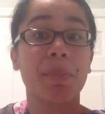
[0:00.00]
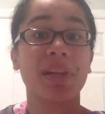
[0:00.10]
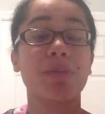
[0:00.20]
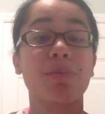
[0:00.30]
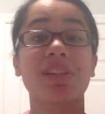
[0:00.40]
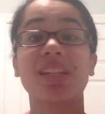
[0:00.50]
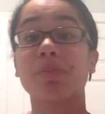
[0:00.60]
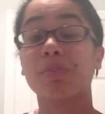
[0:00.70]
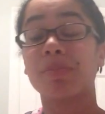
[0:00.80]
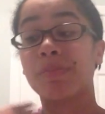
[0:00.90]
but he would
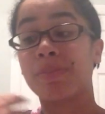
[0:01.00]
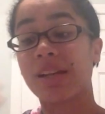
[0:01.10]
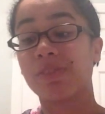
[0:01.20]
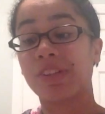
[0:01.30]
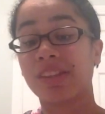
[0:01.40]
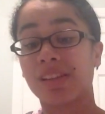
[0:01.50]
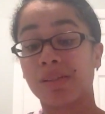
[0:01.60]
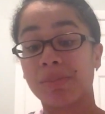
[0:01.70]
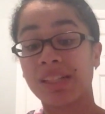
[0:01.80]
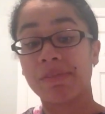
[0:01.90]
benefit
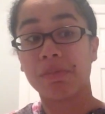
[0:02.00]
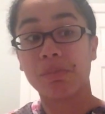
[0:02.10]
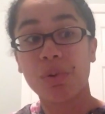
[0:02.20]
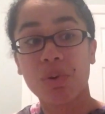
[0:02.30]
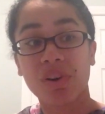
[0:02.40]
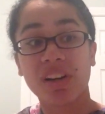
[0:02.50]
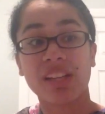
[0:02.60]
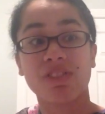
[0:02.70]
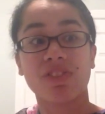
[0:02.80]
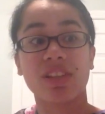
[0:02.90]
them even more
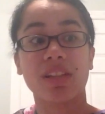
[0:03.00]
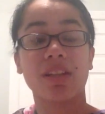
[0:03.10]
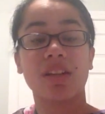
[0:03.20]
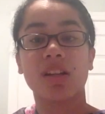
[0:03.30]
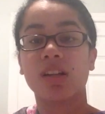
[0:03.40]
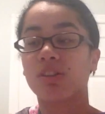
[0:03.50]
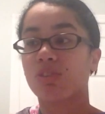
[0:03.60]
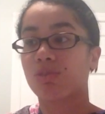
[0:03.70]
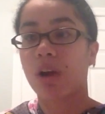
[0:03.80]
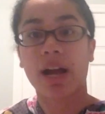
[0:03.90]
if he
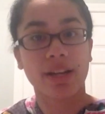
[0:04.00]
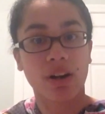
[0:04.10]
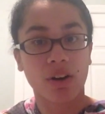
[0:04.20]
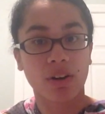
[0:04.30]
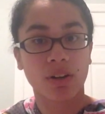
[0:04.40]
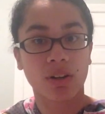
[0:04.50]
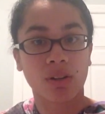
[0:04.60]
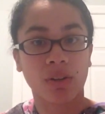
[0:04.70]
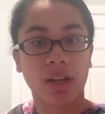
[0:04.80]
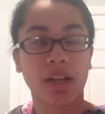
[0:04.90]
tried harder,
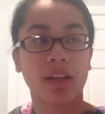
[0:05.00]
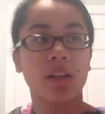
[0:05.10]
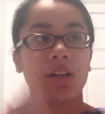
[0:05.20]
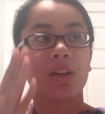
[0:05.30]
okay?